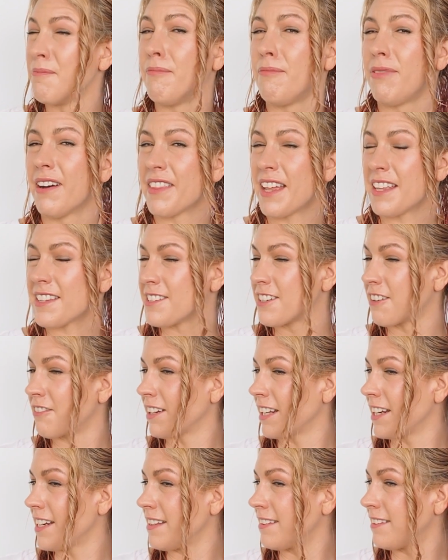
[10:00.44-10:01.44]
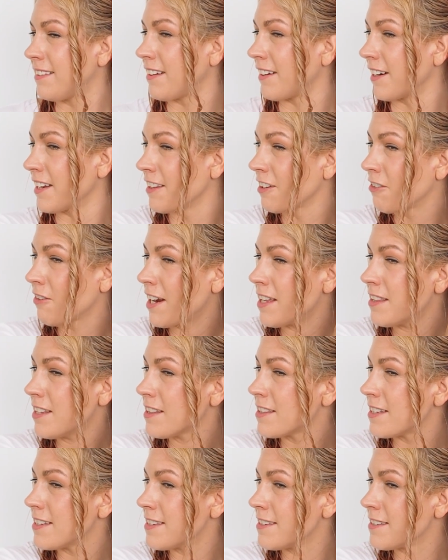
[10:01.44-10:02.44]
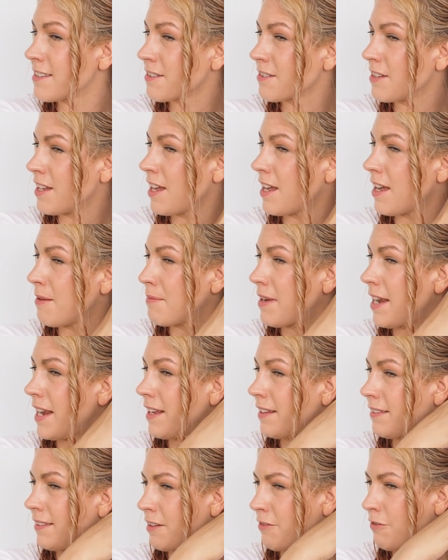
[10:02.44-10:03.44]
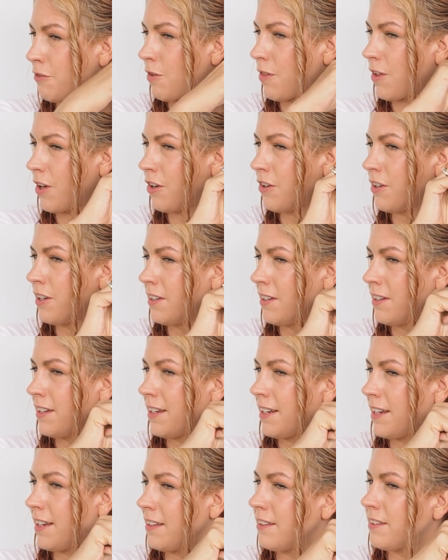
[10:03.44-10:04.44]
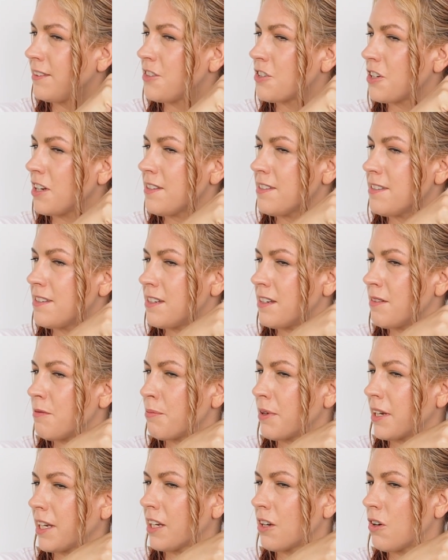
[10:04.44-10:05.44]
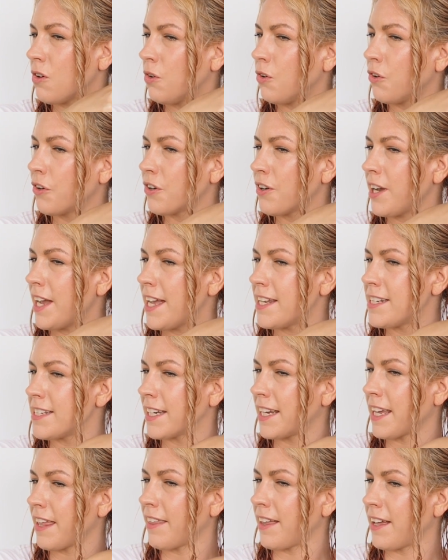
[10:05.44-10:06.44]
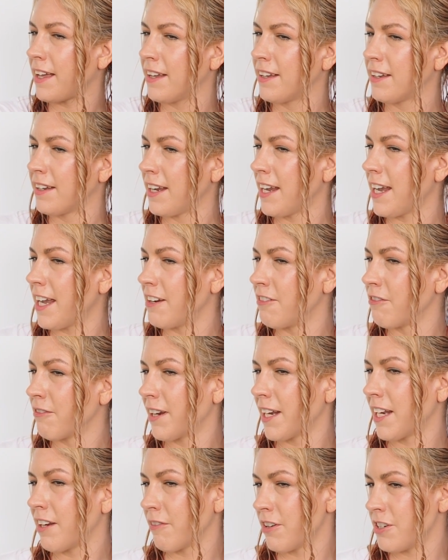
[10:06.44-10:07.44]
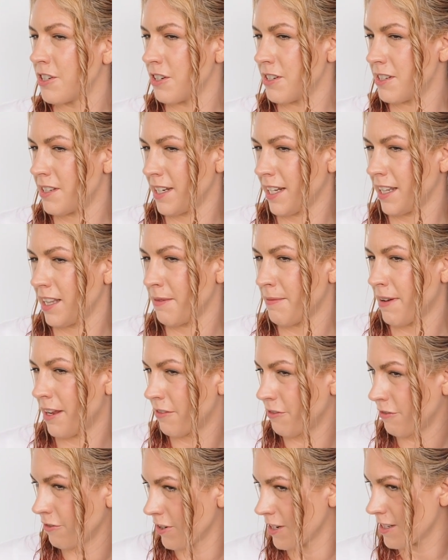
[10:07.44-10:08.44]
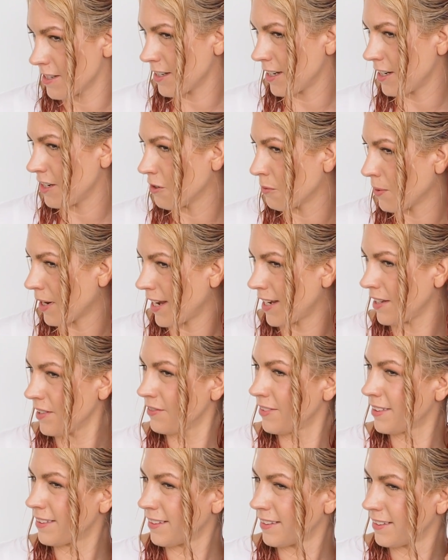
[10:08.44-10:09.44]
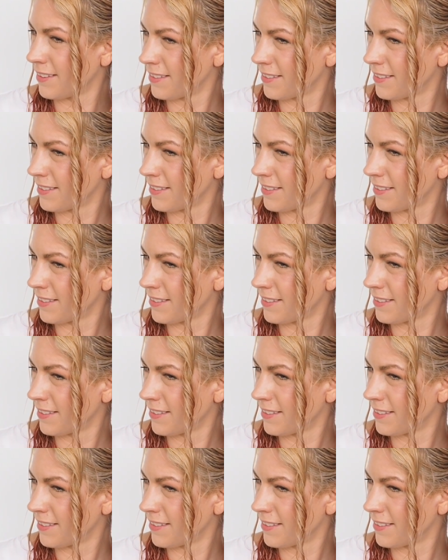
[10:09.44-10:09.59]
But that's not really necessary. The great thing this is amazing for, though, is just bringing all your hair together and really reducing the amount of frizz in your waves.